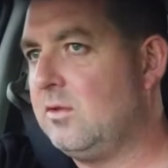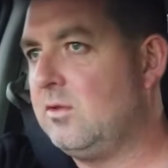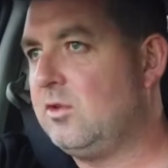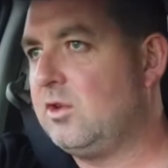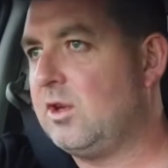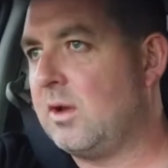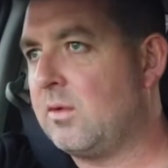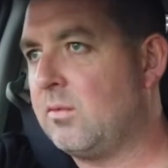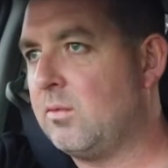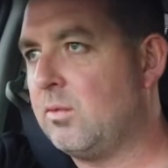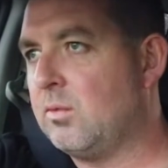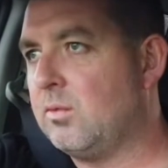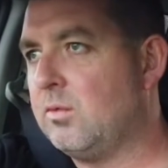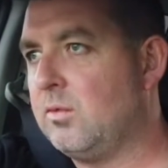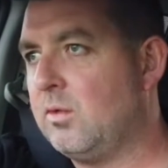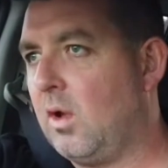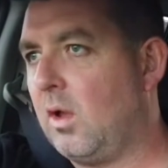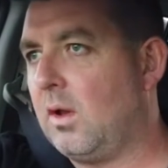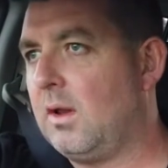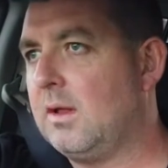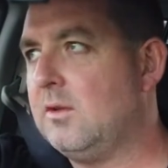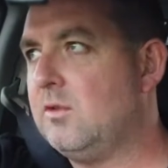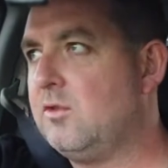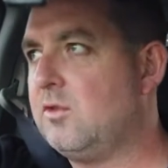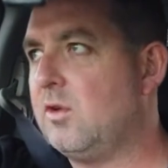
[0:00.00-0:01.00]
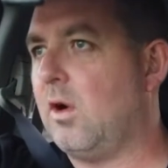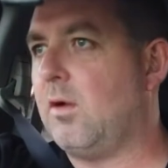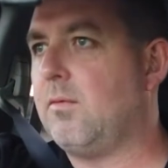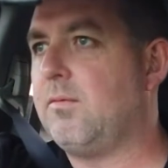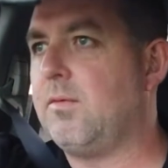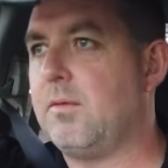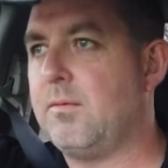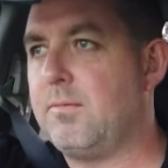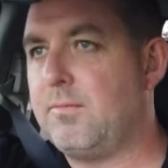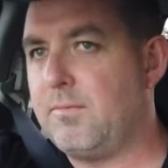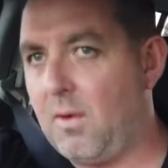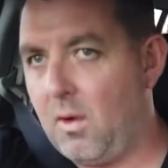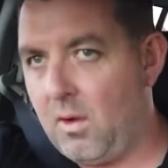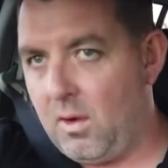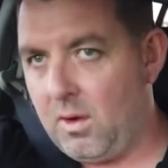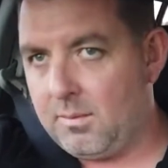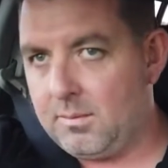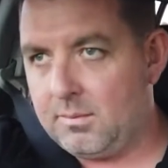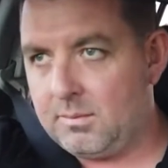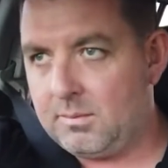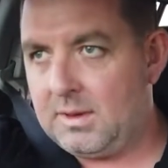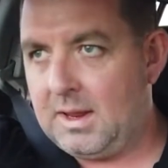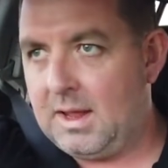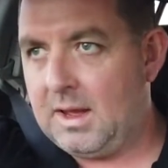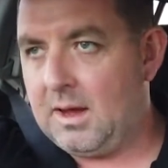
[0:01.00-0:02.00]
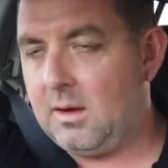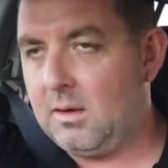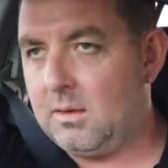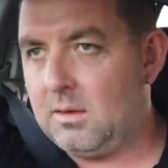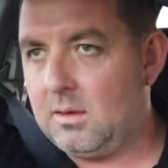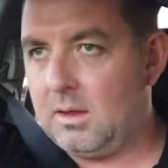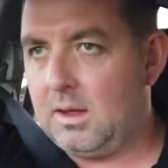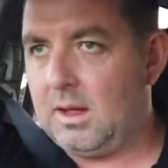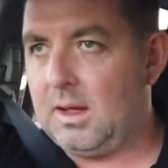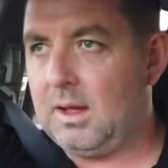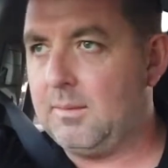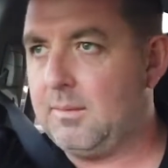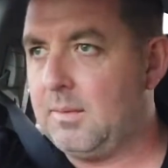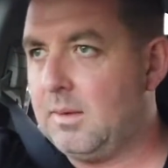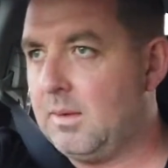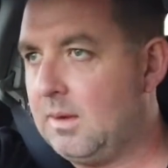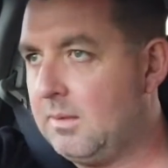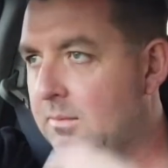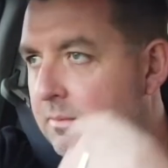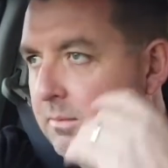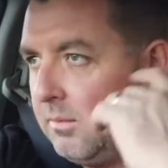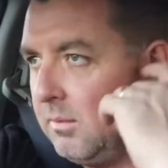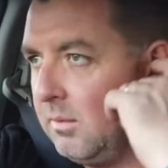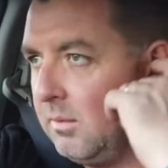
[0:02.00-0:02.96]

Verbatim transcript: general knowledge of the firm. Now, um, it,